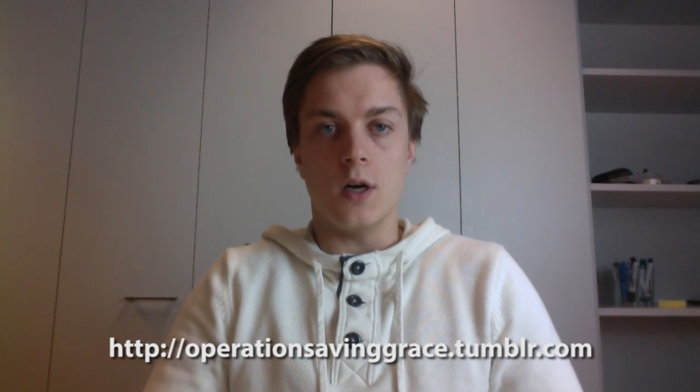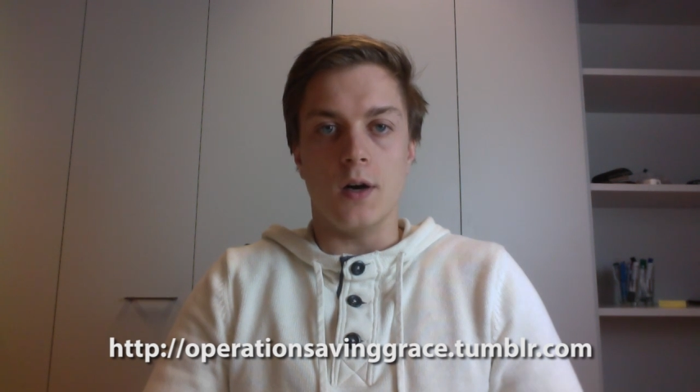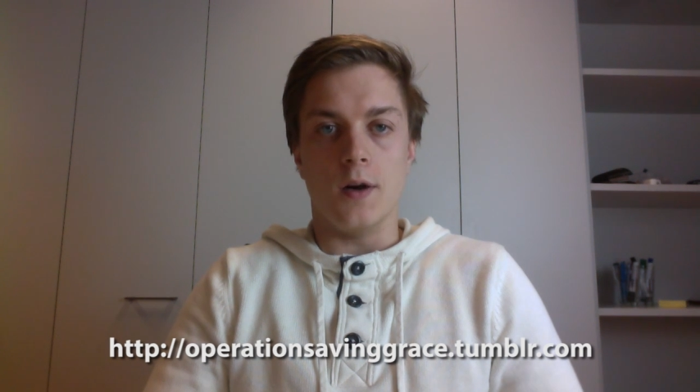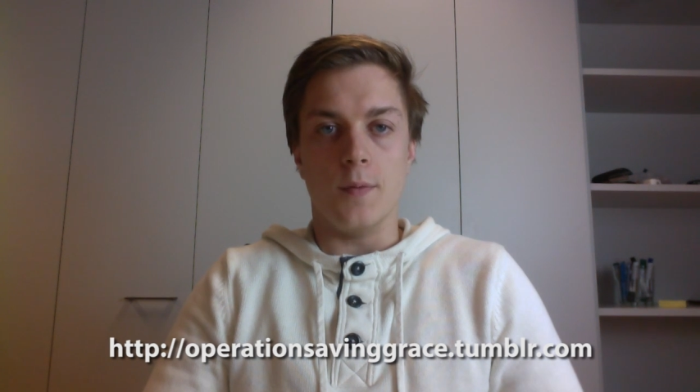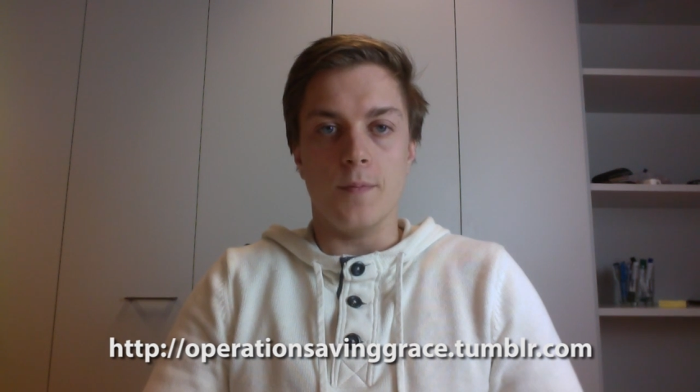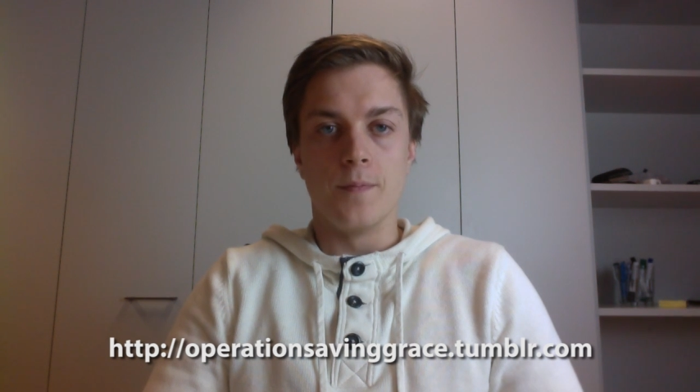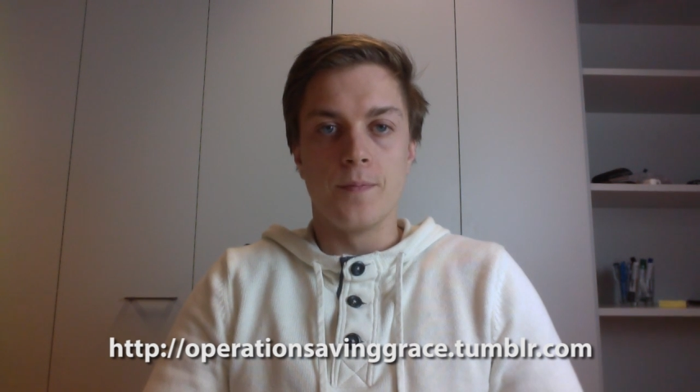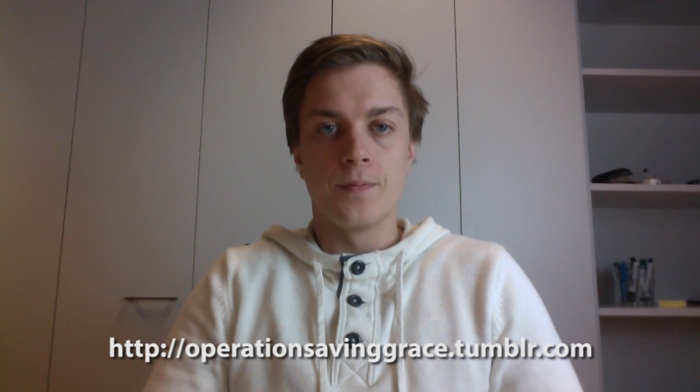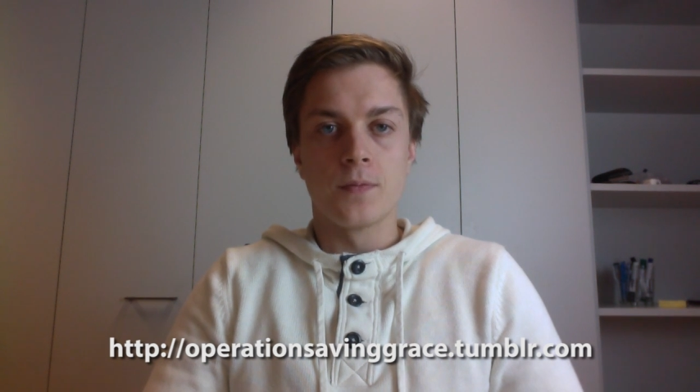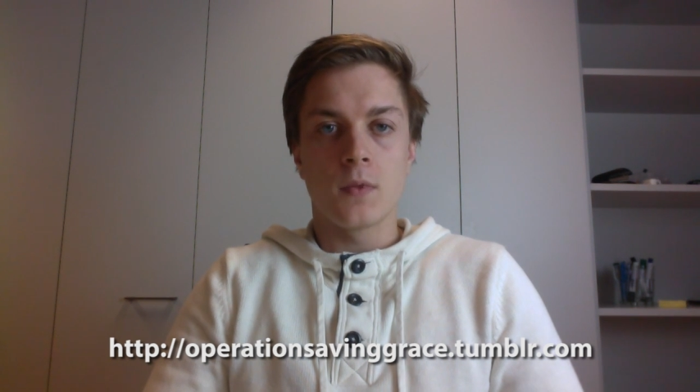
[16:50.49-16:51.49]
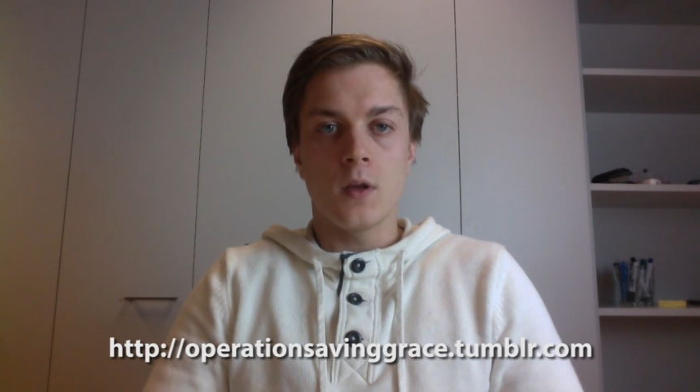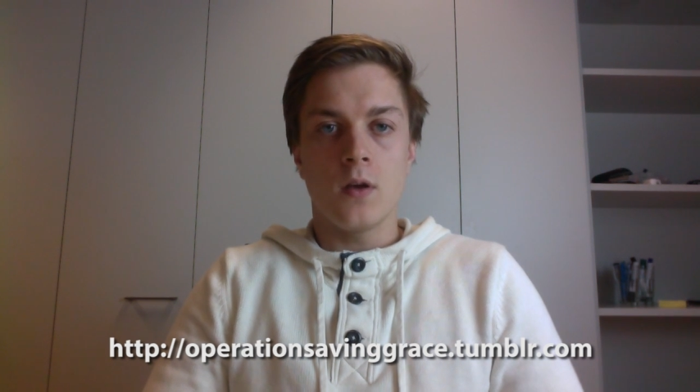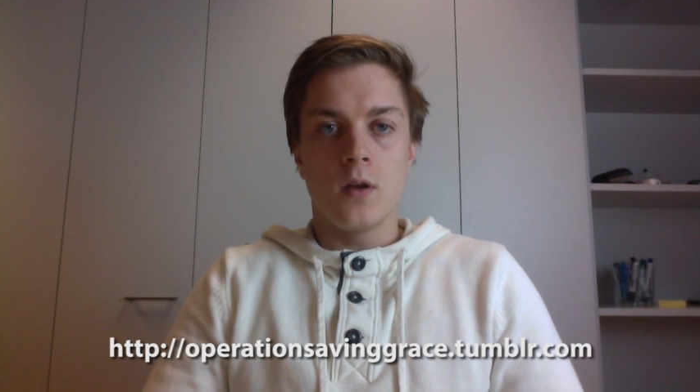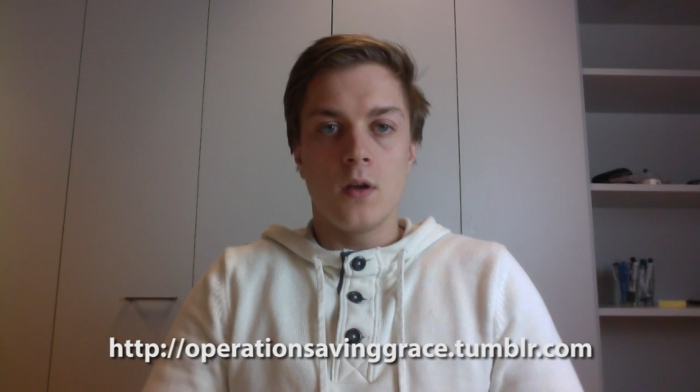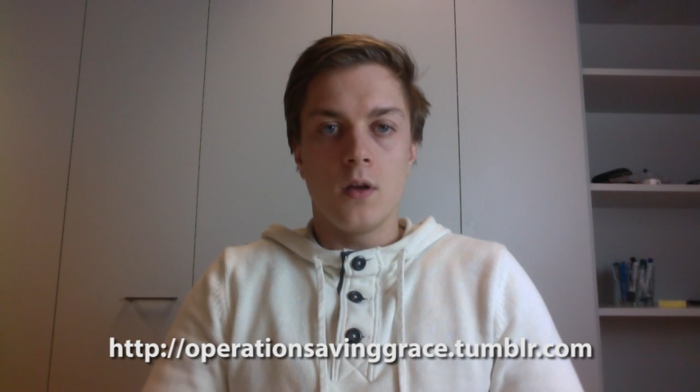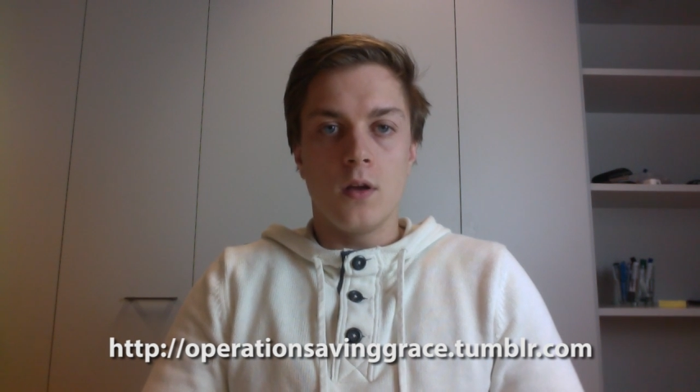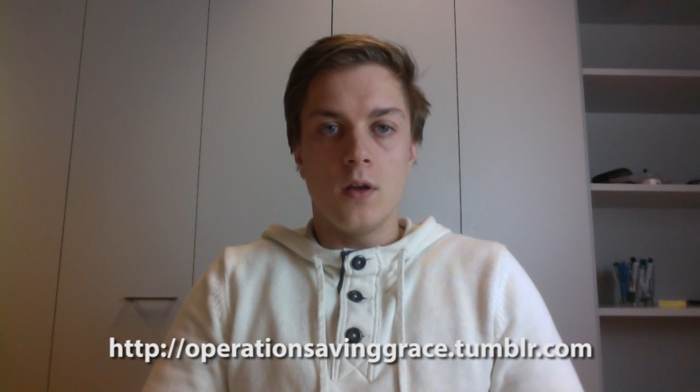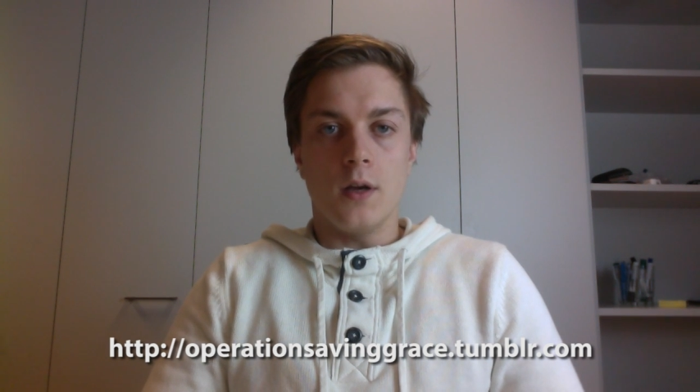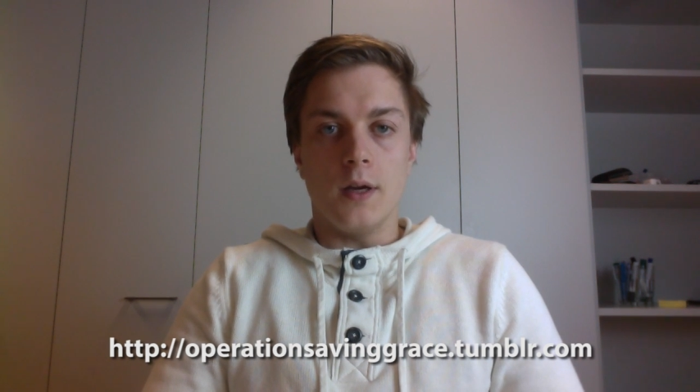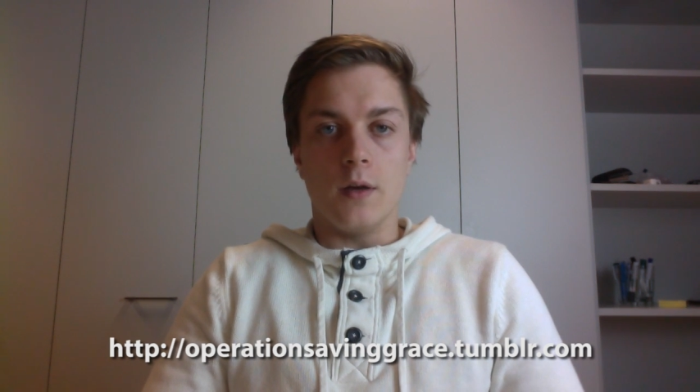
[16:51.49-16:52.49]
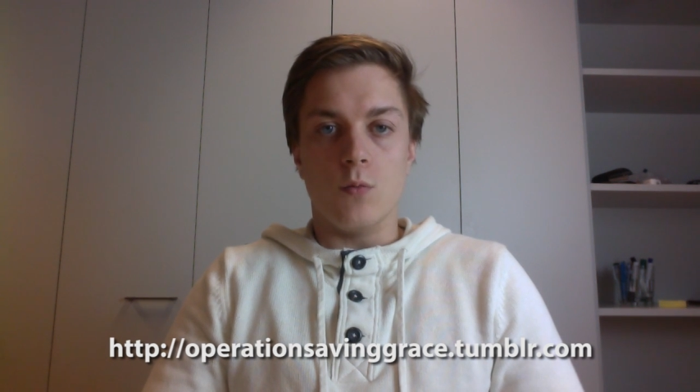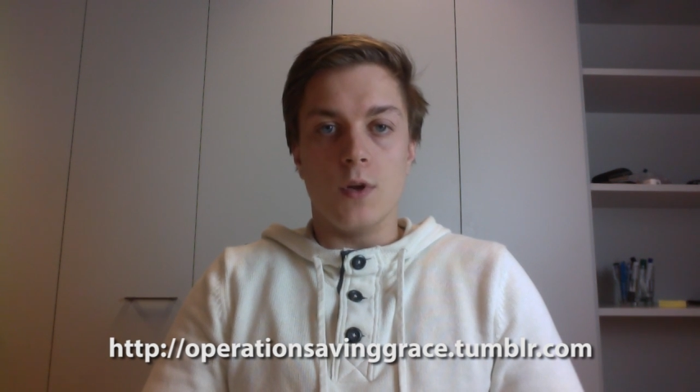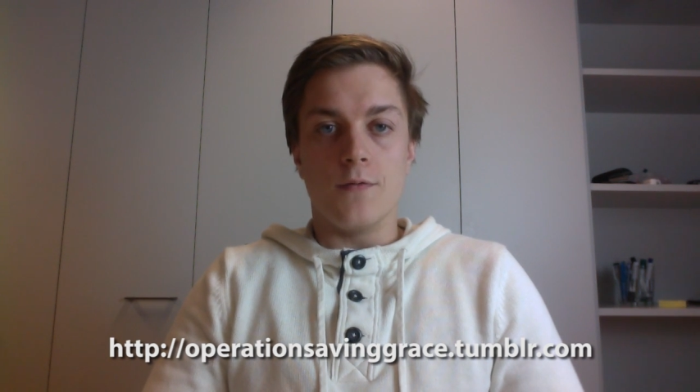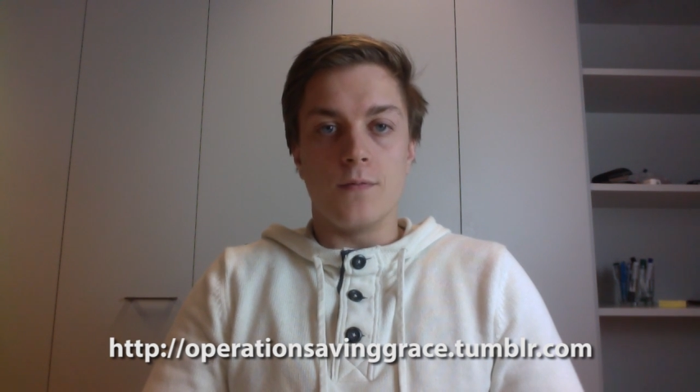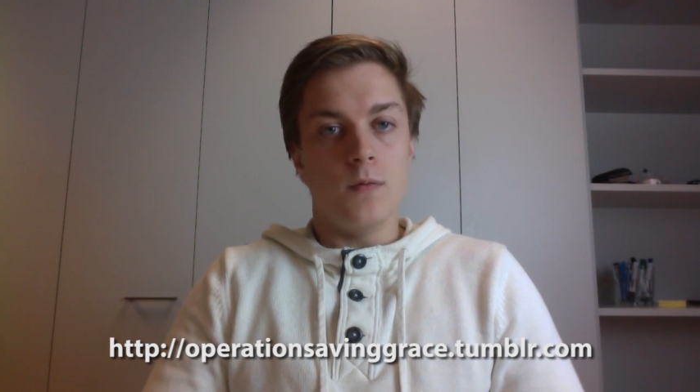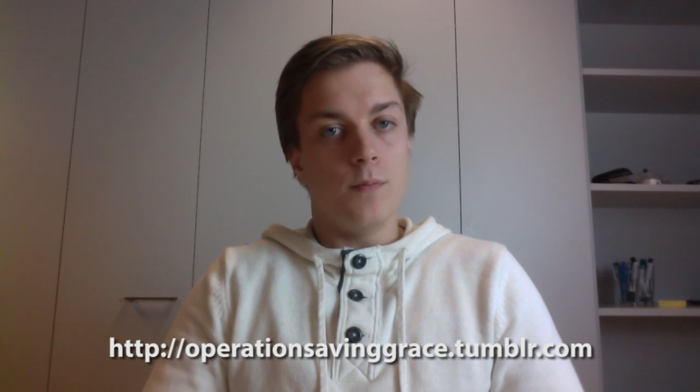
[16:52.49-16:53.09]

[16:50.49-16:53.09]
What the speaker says: and we have